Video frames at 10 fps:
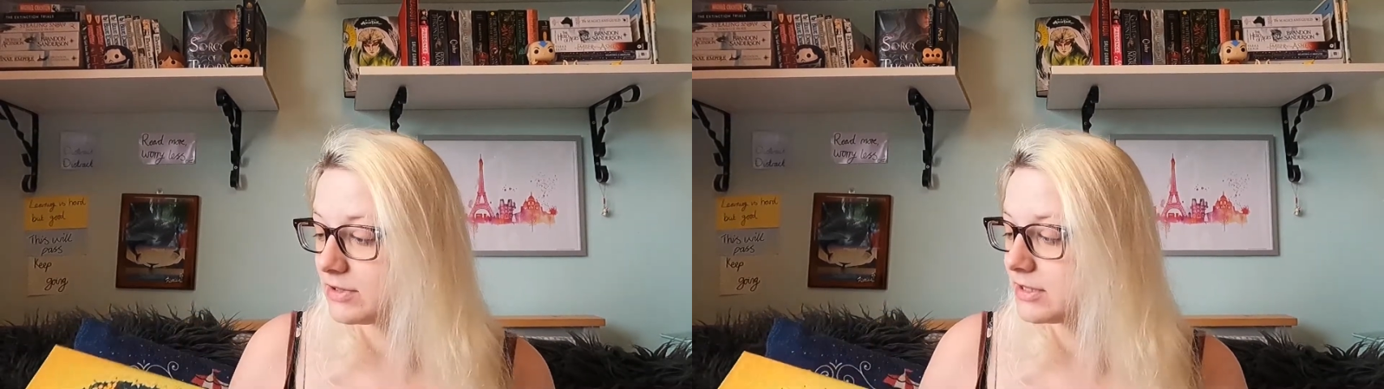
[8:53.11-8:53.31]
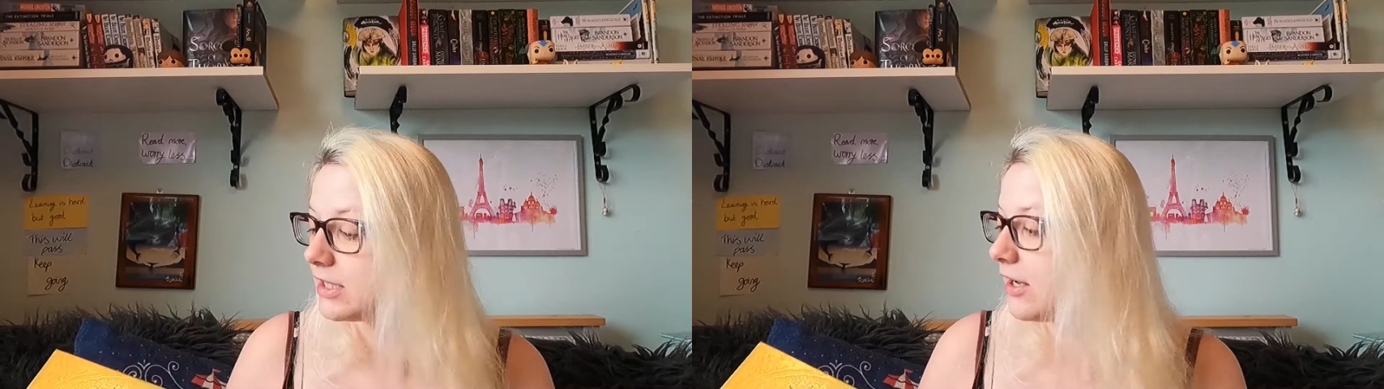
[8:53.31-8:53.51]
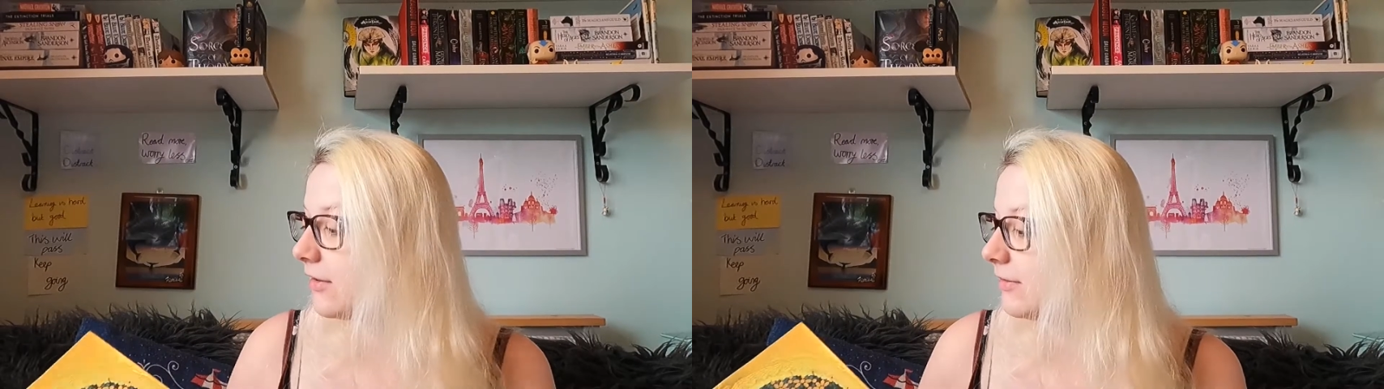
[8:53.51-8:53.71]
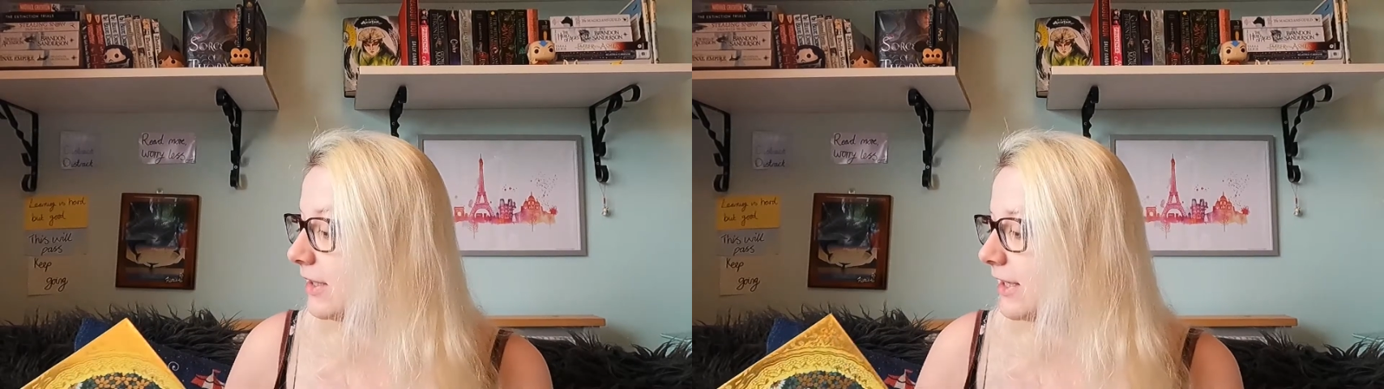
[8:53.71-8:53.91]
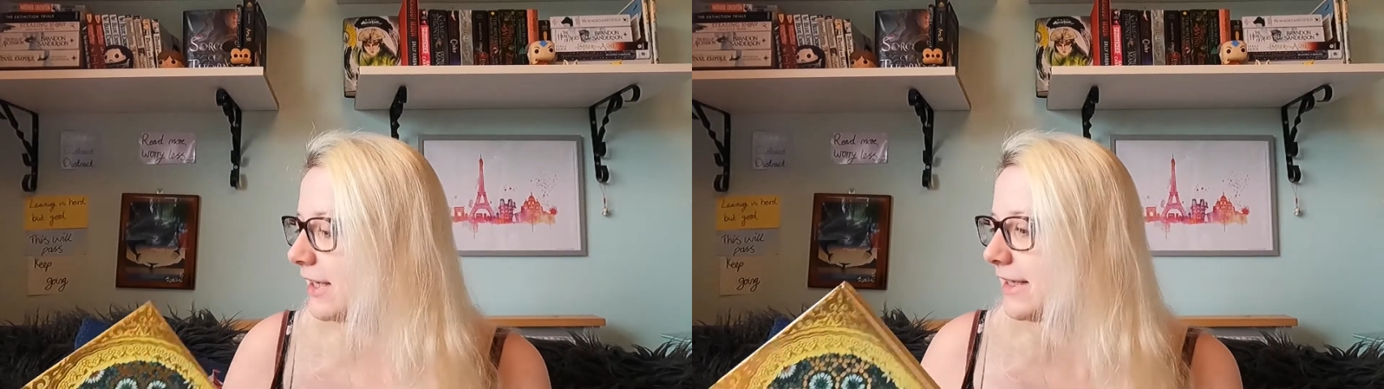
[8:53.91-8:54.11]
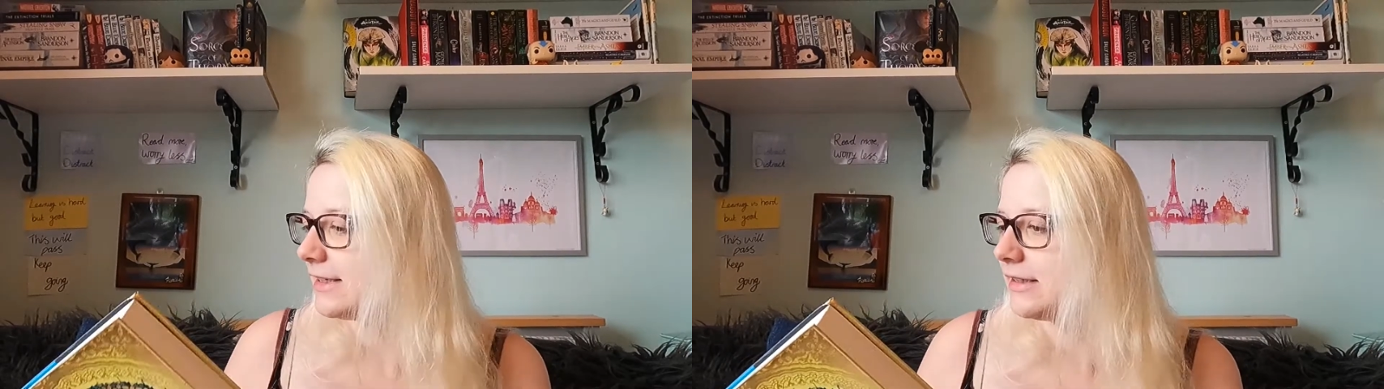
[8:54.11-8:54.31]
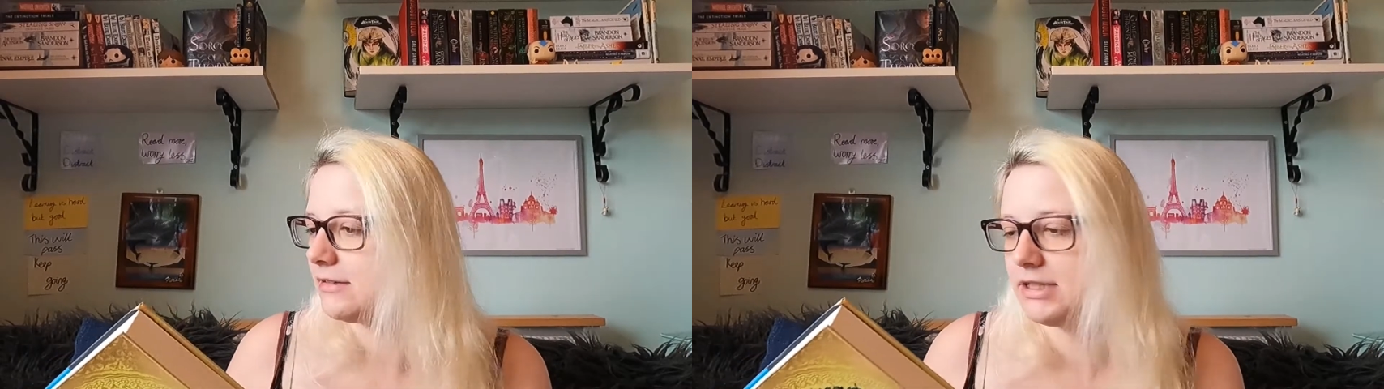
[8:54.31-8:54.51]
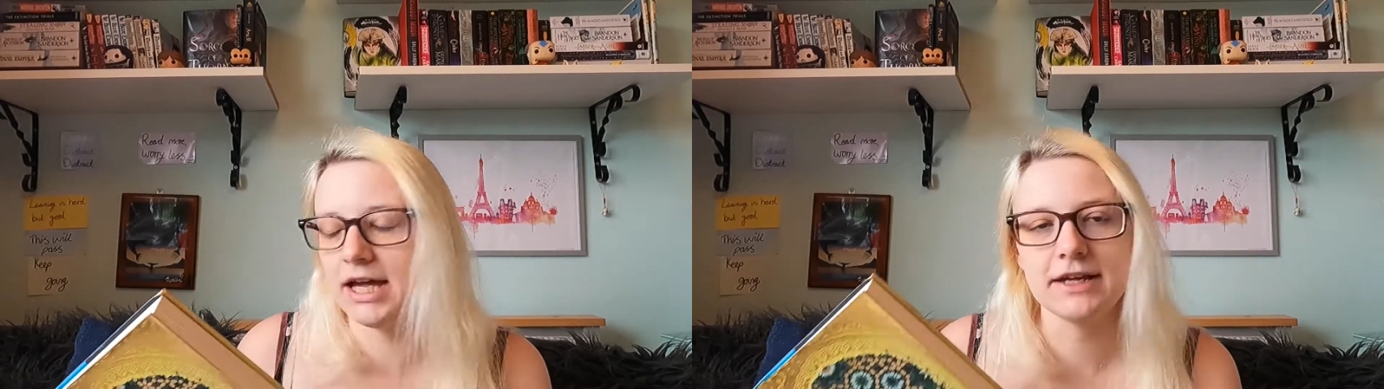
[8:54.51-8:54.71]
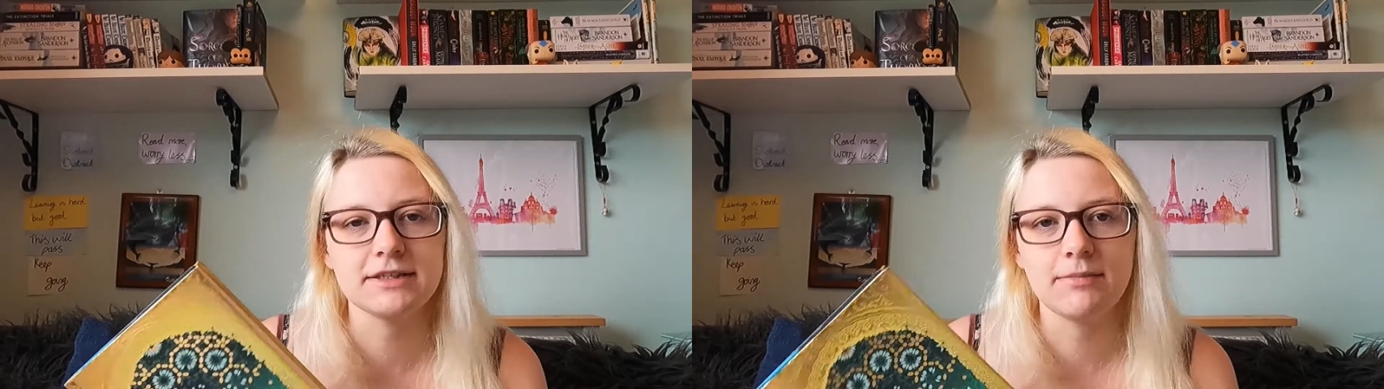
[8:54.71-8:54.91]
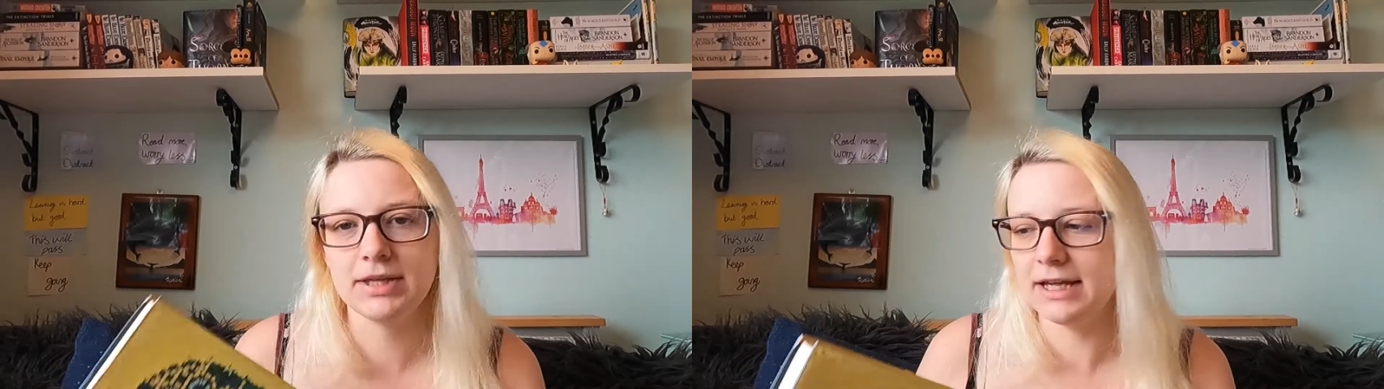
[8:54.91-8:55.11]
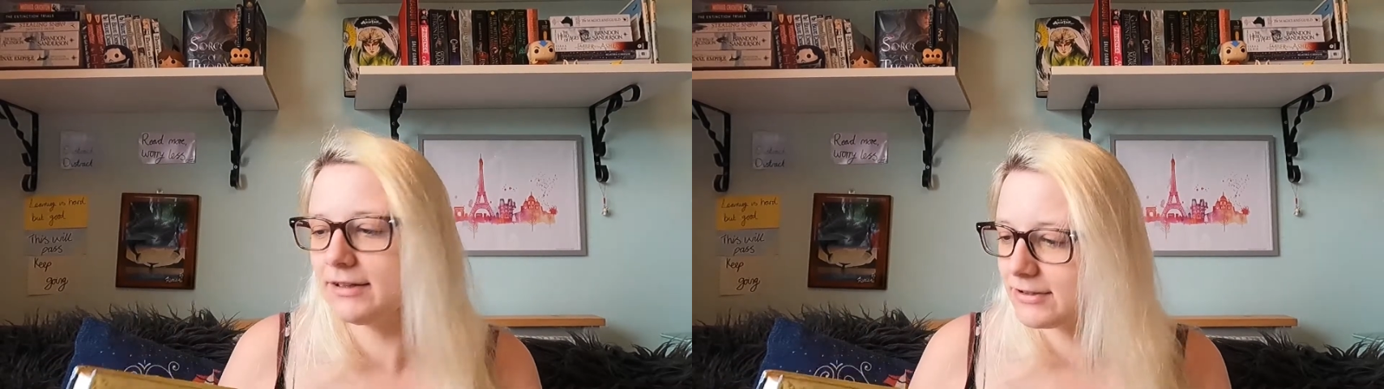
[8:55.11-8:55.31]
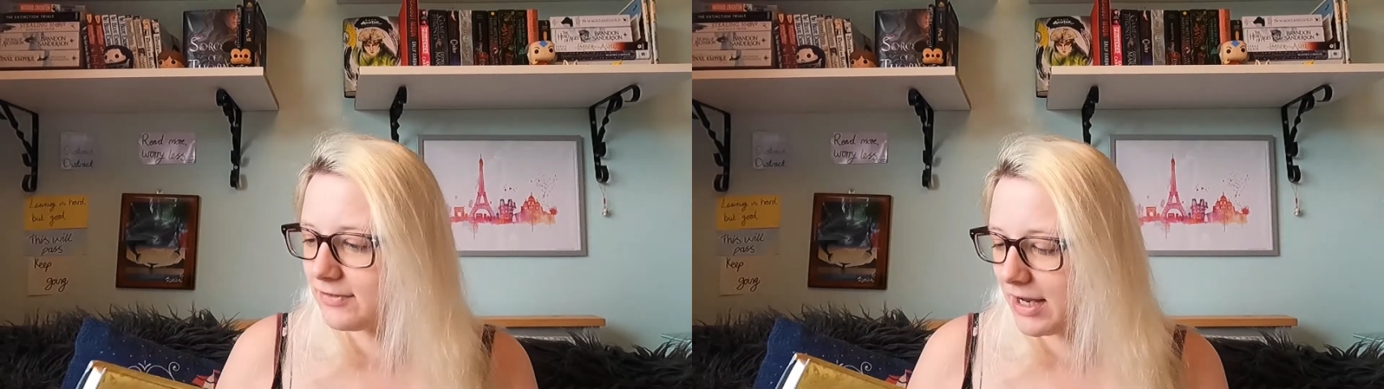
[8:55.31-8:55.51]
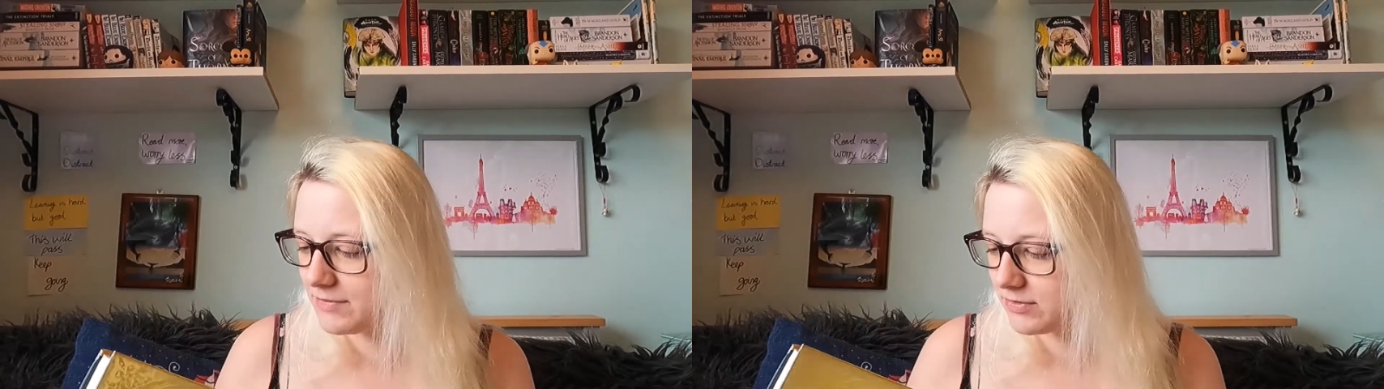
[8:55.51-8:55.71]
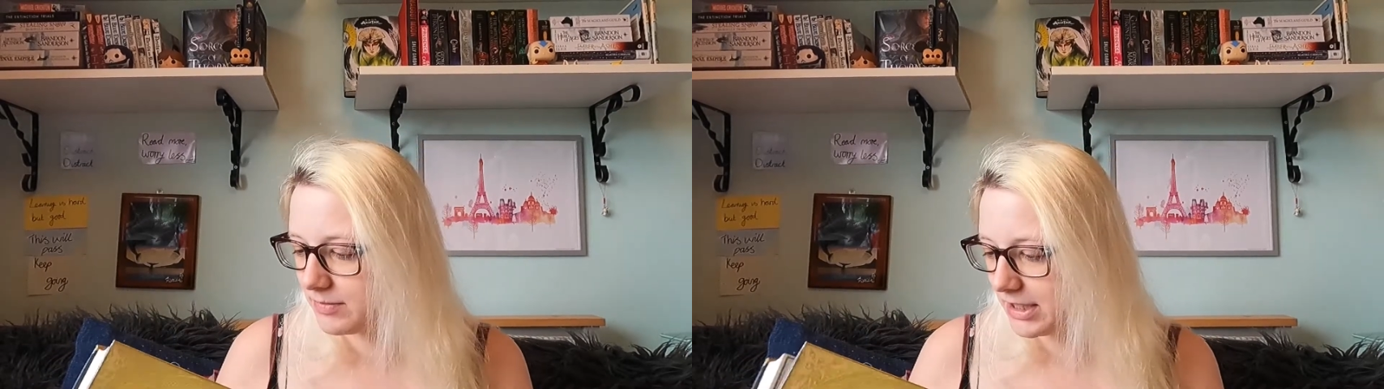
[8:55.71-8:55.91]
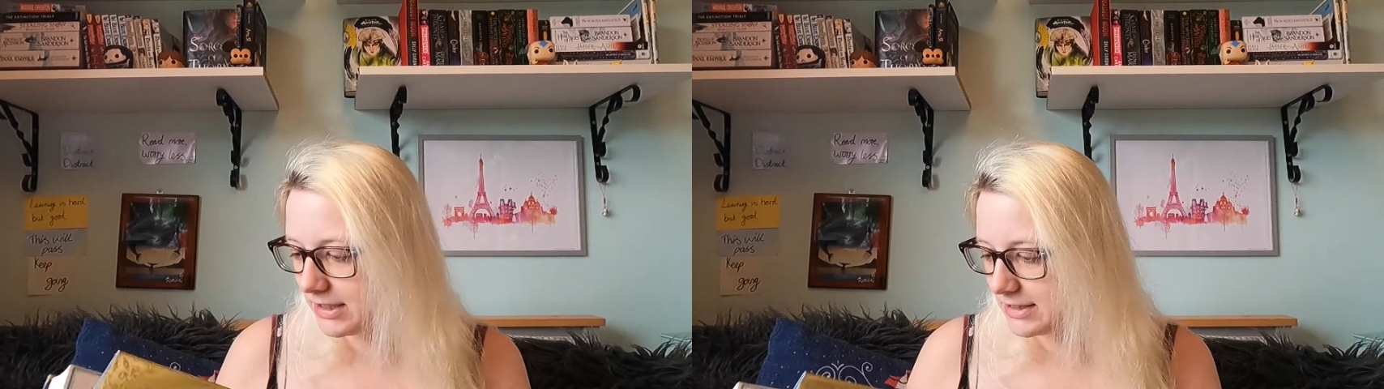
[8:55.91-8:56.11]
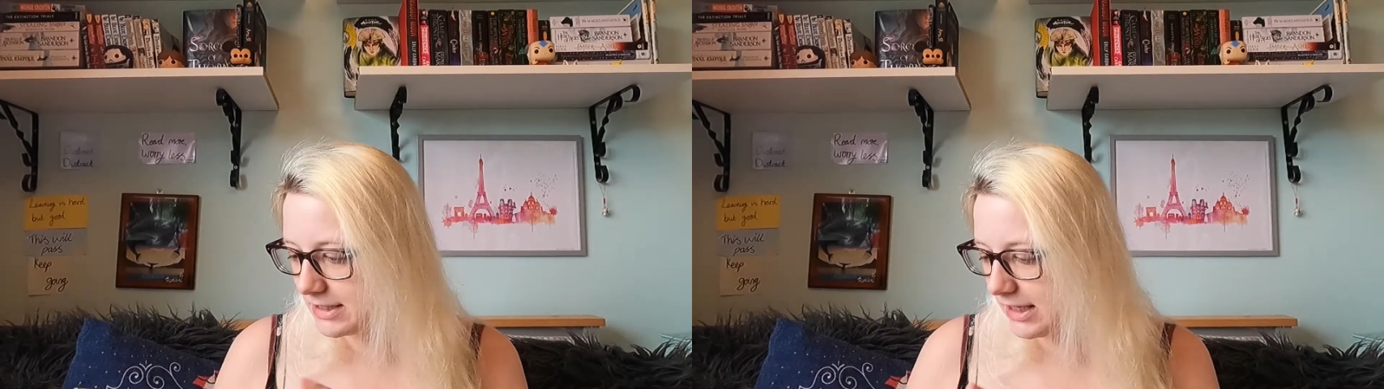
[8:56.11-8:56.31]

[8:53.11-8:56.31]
So, yes, I'm getting good vibes from this.